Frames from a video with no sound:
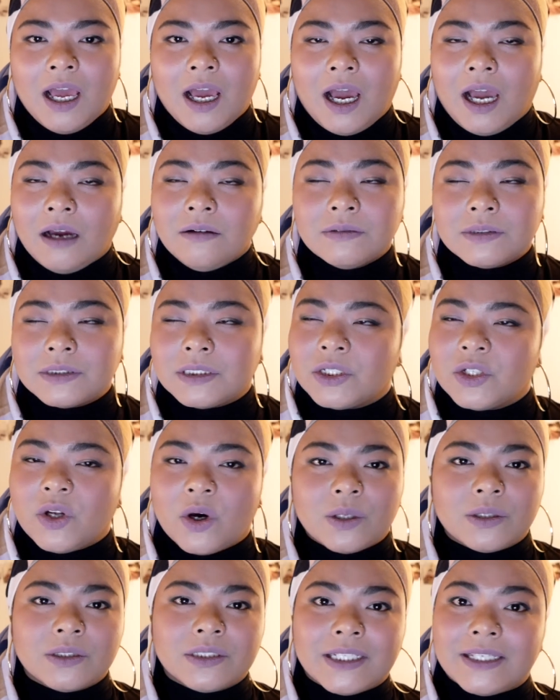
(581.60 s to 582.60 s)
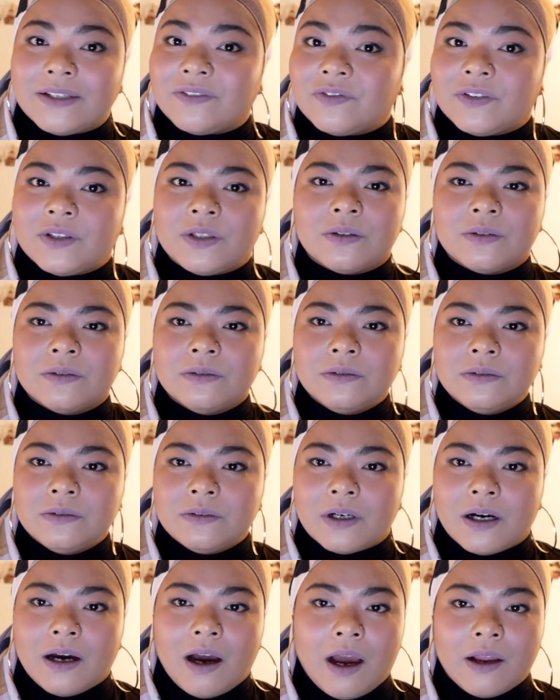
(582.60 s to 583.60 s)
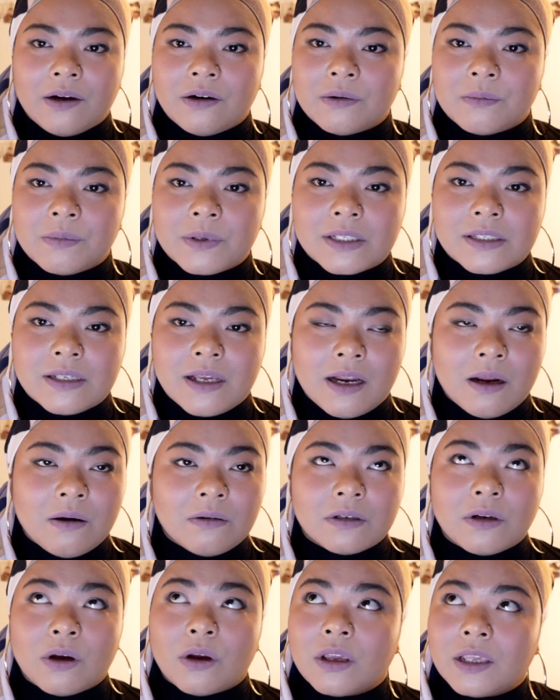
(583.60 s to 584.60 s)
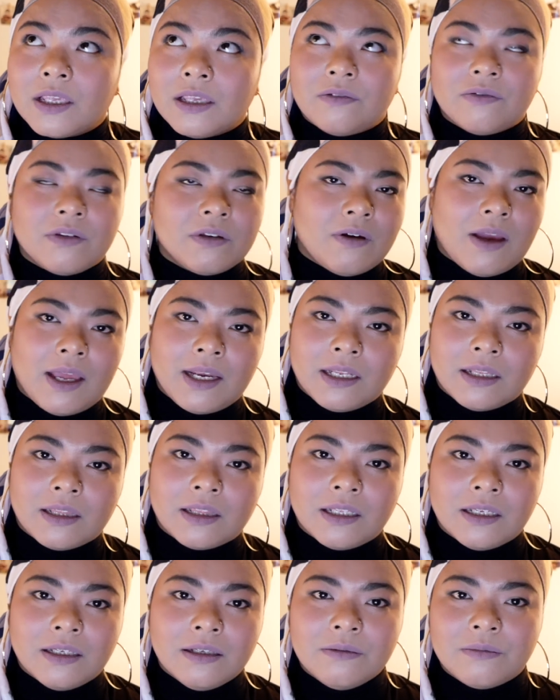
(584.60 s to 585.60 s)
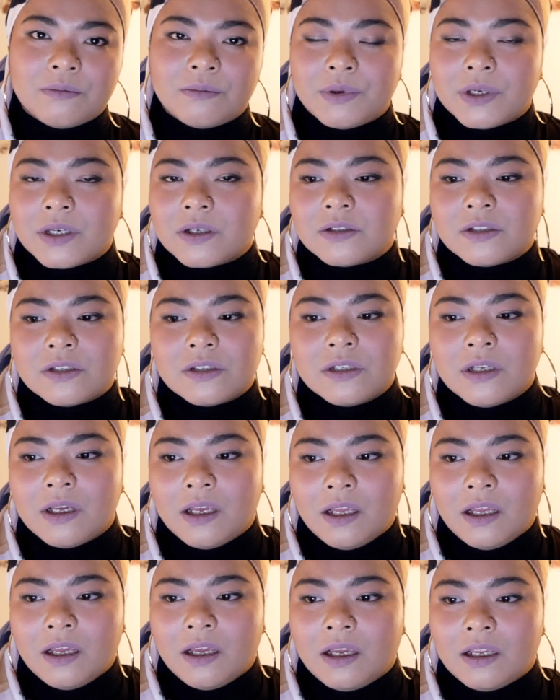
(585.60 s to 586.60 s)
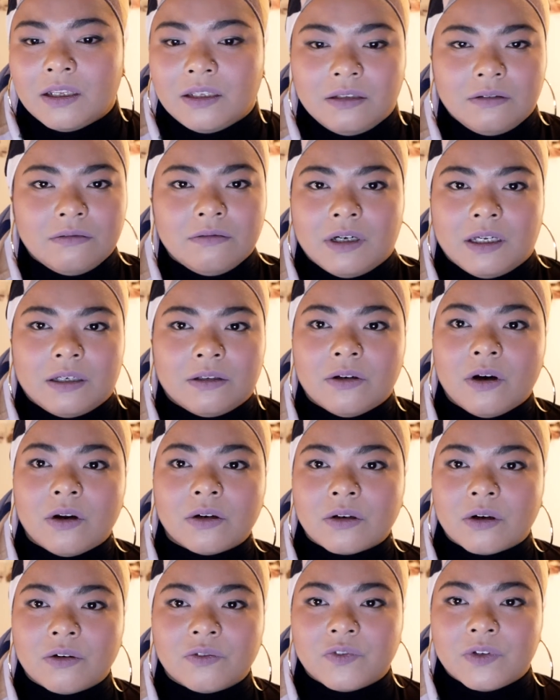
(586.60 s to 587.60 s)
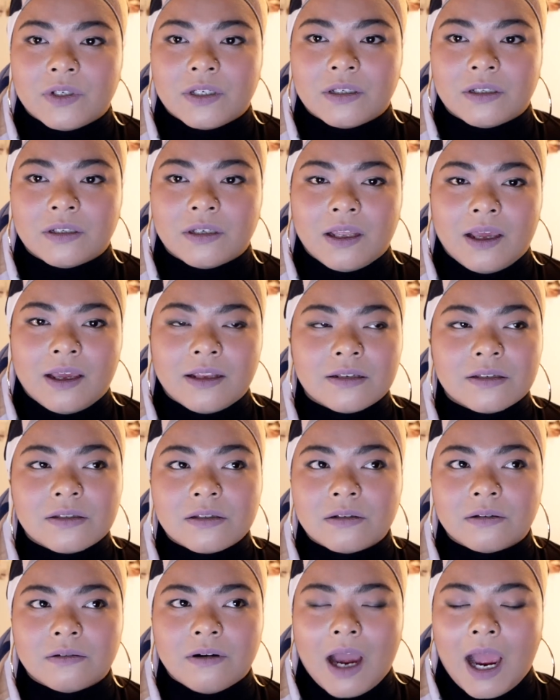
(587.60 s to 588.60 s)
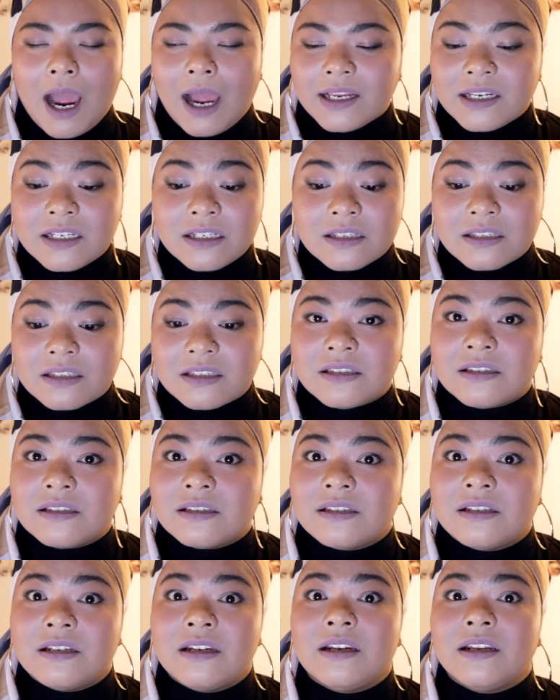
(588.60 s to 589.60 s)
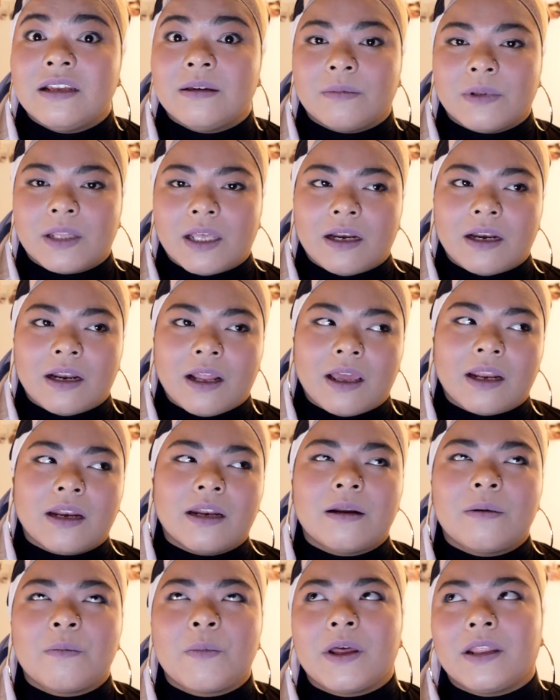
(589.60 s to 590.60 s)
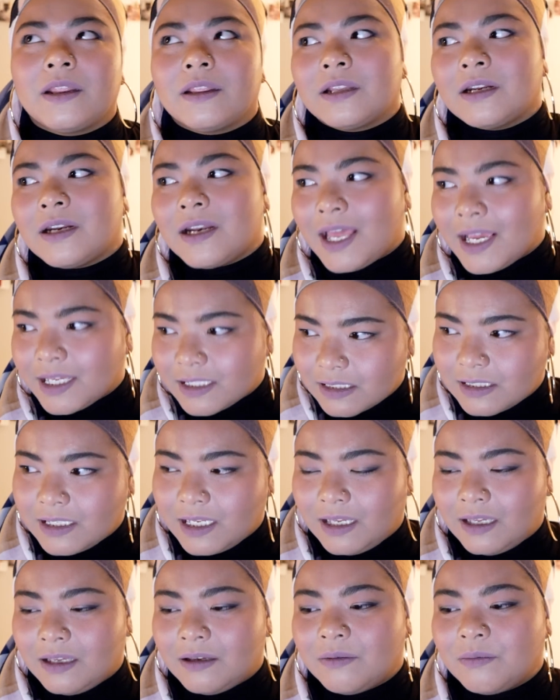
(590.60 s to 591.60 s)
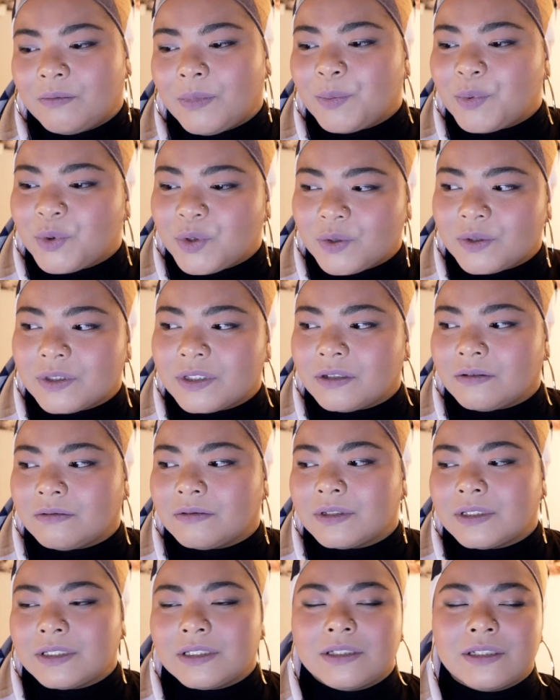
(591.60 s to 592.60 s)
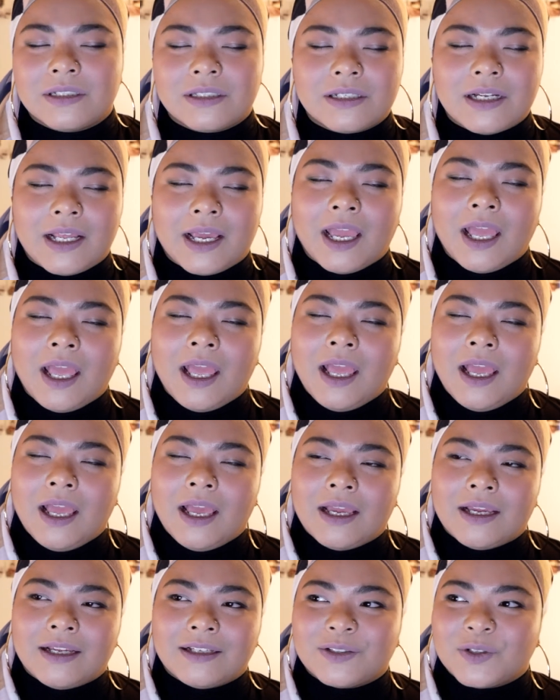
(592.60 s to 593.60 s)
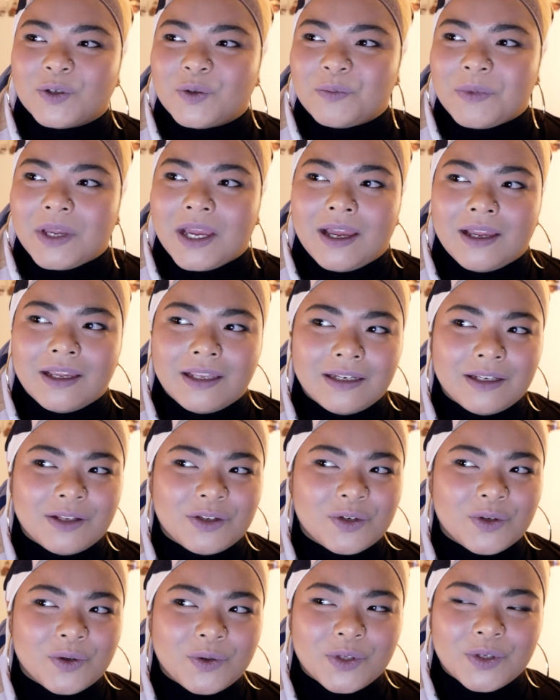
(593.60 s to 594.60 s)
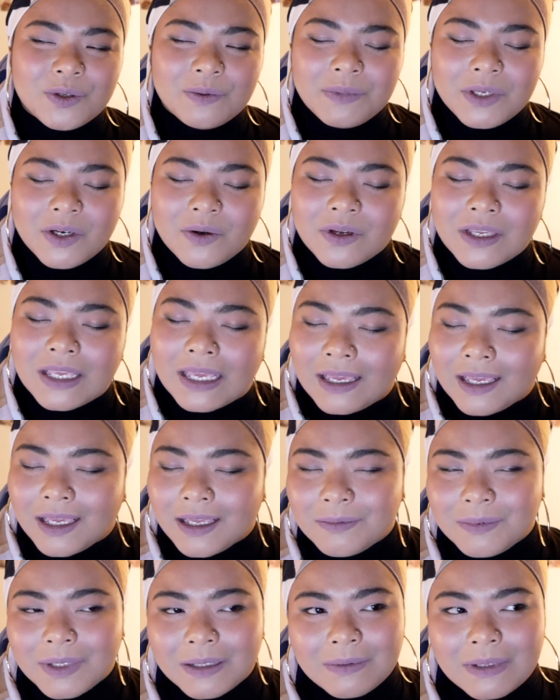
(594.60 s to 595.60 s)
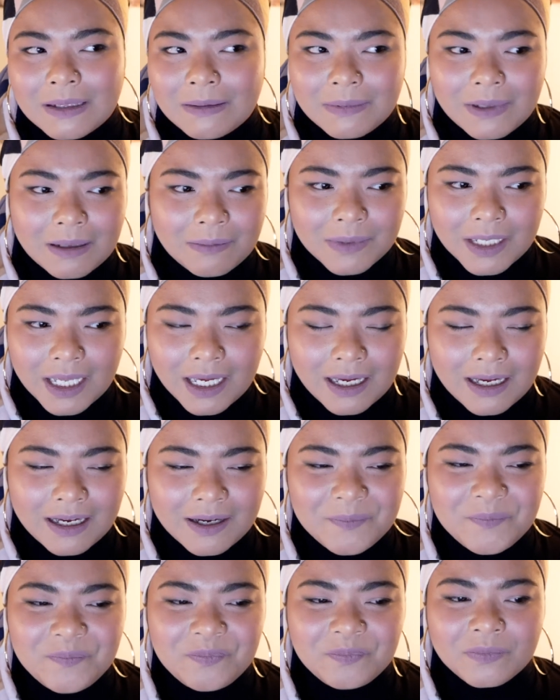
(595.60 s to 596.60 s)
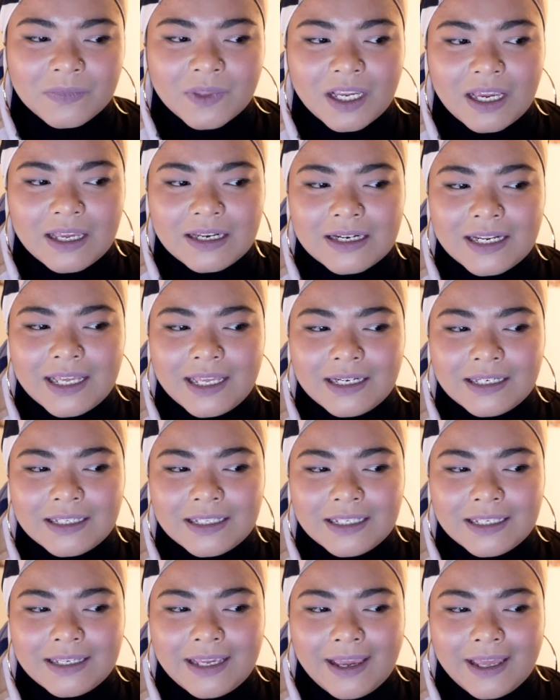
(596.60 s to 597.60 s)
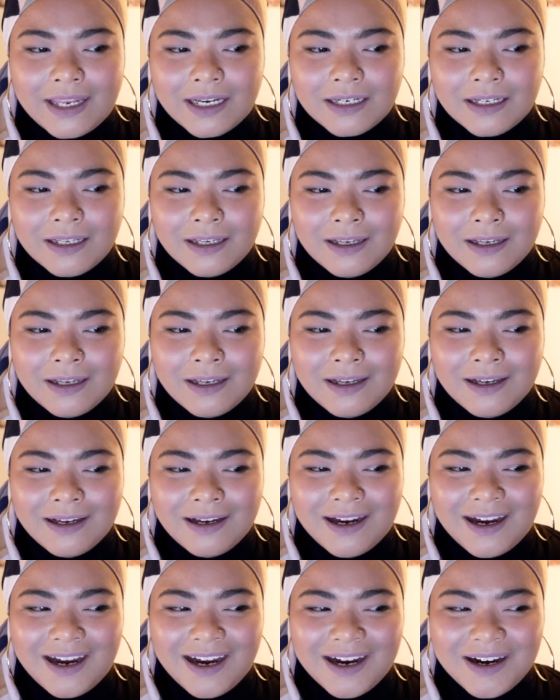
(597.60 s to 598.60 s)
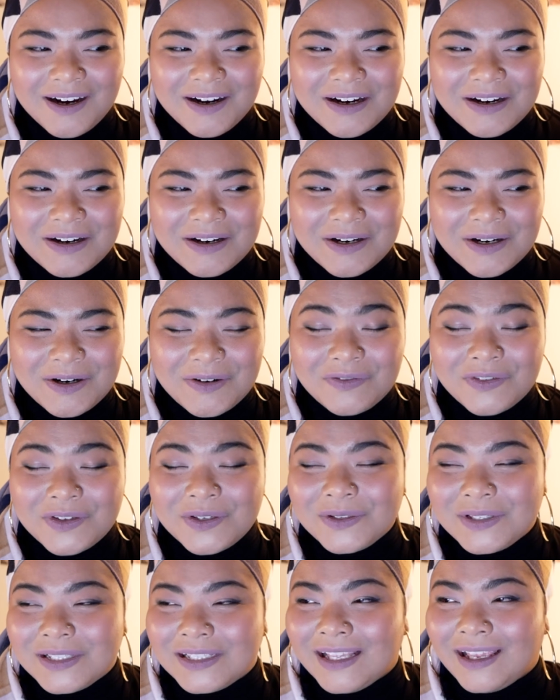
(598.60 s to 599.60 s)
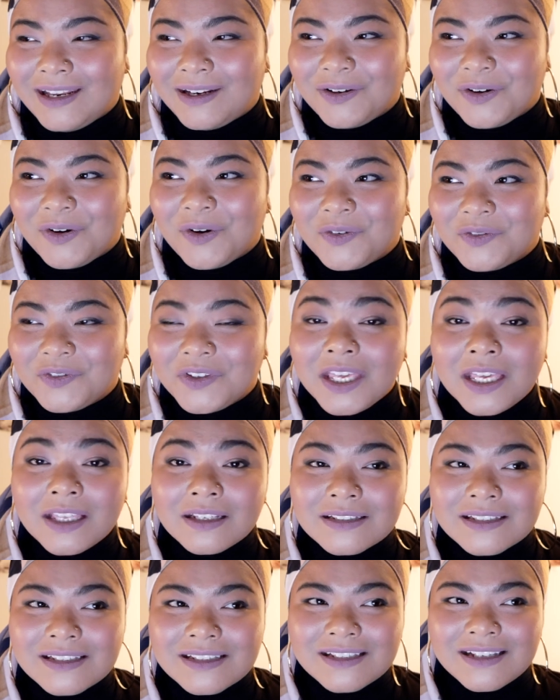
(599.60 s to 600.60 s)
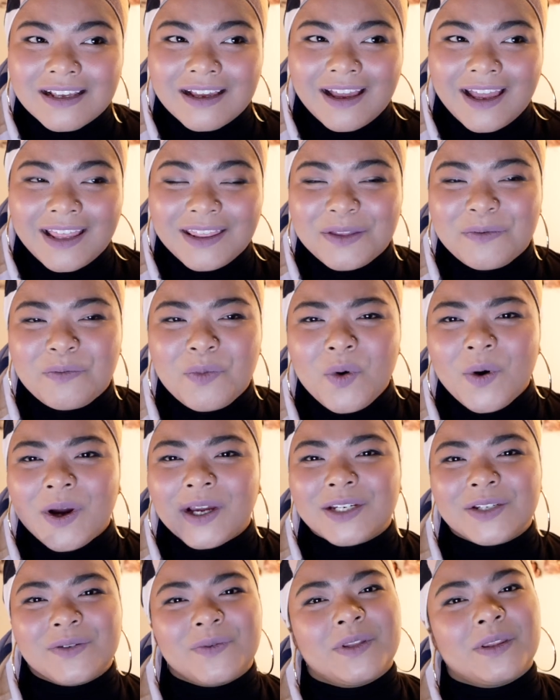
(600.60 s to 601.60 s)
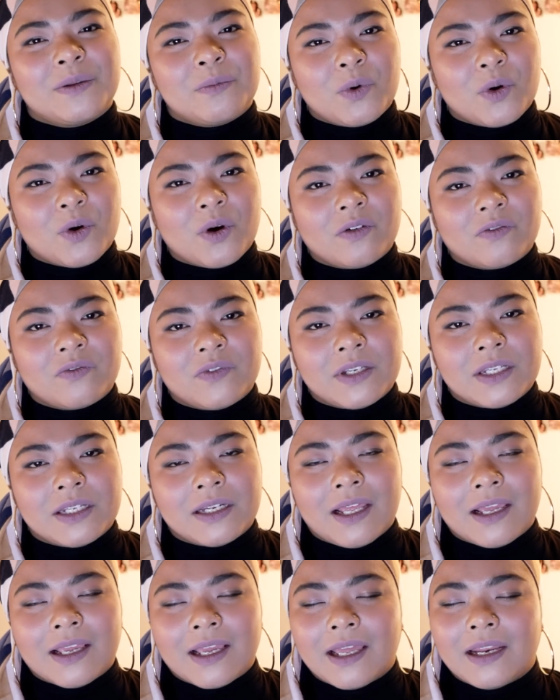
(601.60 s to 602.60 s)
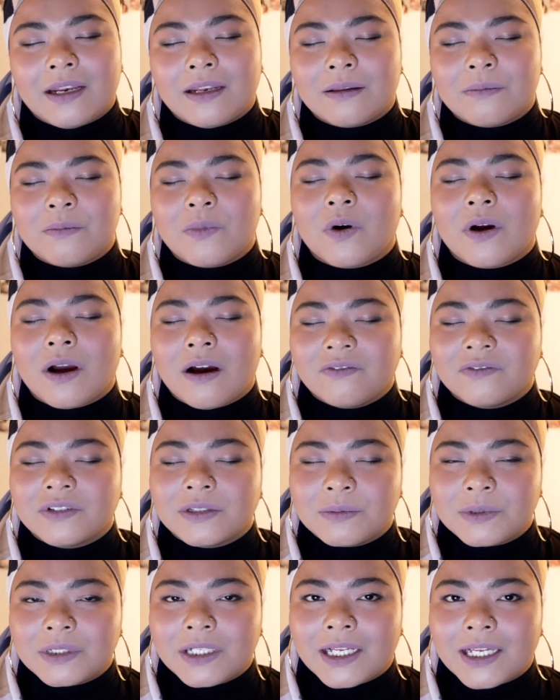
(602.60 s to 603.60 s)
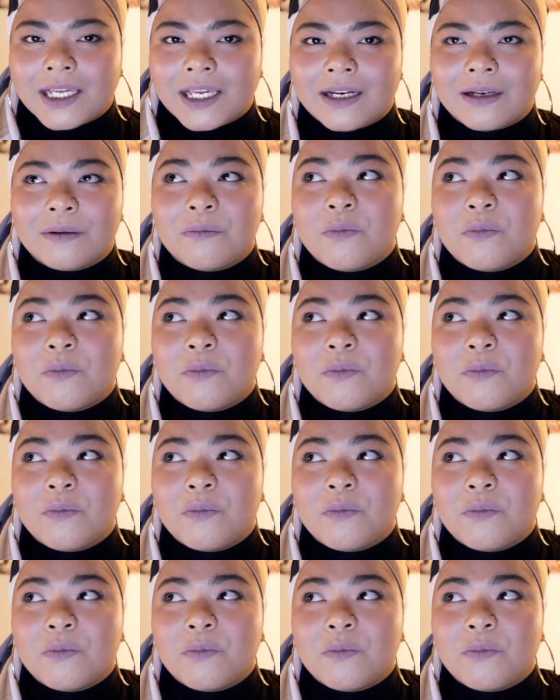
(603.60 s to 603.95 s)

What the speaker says: I will not give you 100%. I will not give you anything because you are not confident. And so I didn't sleep that night. But the next day, my producer was just like, he told me, Ayn, you know, you'll be okay, blah, blah, blah, blah. And then he had a few set of kids And the more I do it, the more confident I get, and the more comfortable I get, and the